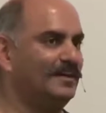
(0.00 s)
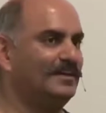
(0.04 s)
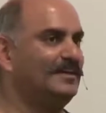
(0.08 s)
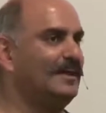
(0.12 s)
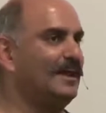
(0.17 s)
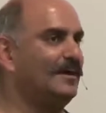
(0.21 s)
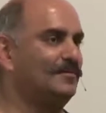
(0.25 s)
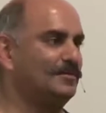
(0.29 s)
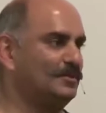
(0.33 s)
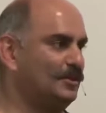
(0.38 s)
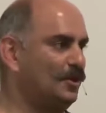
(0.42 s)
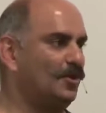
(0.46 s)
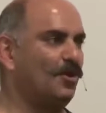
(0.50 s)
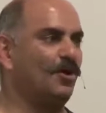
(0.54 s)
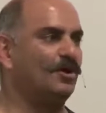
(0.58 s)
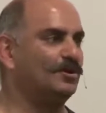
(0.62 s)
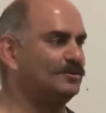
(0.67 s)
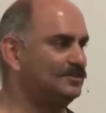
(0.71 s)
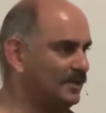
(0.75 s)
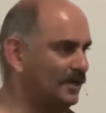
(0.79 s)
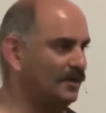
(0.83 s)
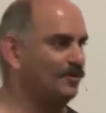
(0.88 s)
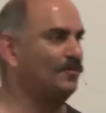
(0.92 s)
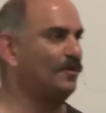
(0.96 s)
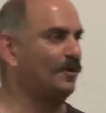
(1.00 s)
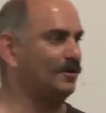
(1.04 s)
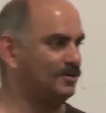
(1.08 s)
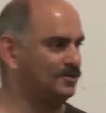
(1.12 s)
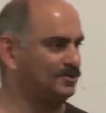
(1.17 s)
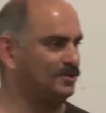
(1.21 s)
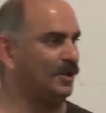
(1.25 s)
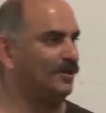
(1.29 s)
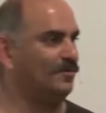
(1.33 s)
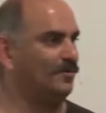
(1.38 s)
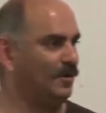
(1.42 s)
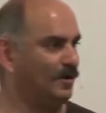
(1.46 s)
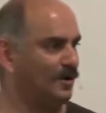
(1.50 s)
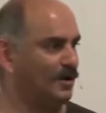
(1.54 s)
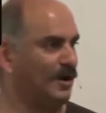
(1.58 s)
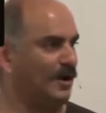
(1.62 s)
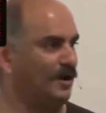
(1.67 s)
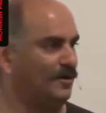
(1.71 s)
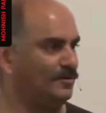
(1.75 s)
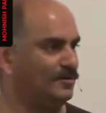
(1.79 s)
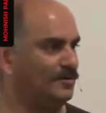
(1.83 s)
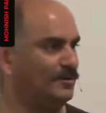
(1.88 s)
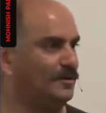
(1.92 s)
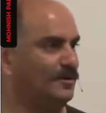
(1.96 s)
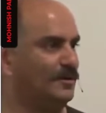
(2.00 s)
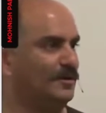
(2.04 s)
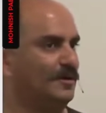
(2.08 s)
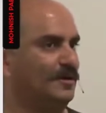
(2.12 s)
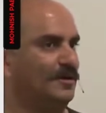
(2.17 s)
Yeah, but the odds I'd probably still work out.